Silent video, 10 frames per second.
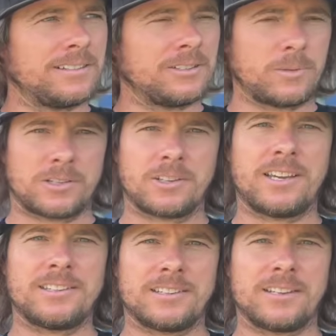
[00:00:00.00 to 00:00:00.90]
Special
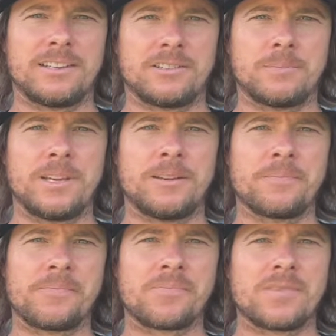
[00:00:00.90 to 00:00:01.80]
Cases sent it to me,
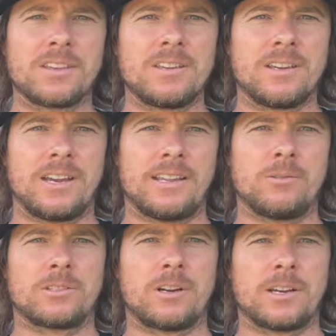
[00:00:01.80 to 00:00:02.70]
and he
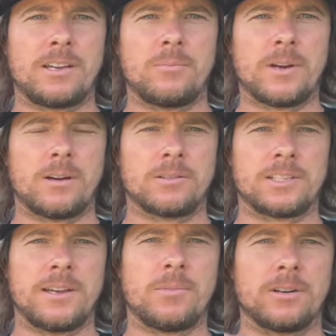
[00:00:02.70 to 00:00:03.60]
was talking about
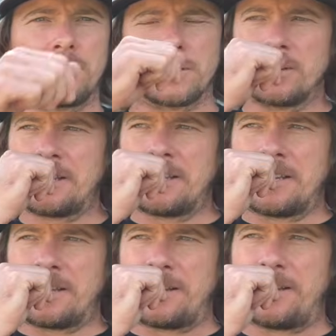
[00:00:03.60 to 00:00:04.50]
sandbars,
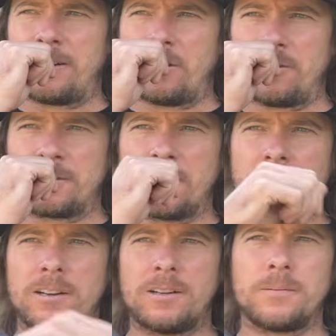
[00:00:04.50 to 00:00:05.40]
and all of a
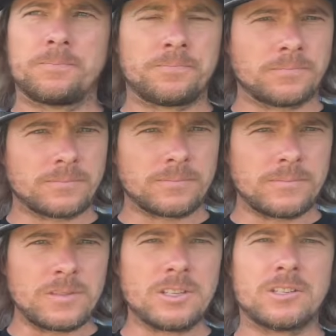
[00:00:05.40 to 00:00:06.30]
sudden,
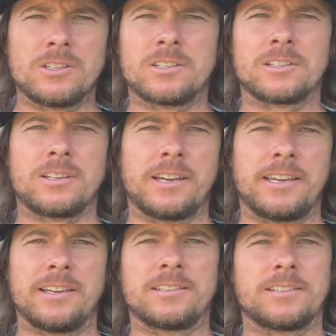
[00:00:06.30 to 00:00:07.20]
just, I
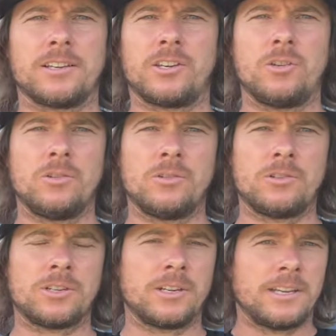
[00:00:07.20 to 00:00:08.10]
guess, a
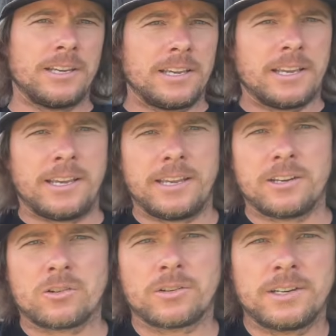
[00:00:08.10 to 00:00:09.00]
huge
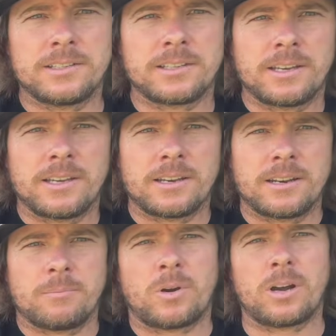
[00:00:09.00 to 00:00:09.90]
increase
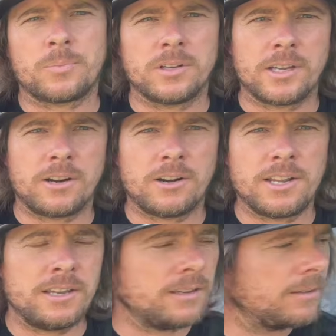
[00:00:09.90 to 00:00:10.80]
in
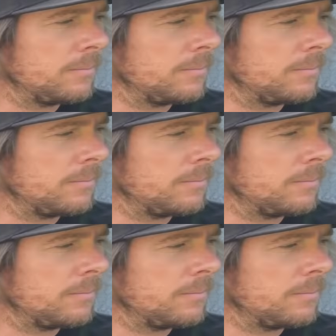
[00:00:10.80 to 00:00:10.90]
popularity.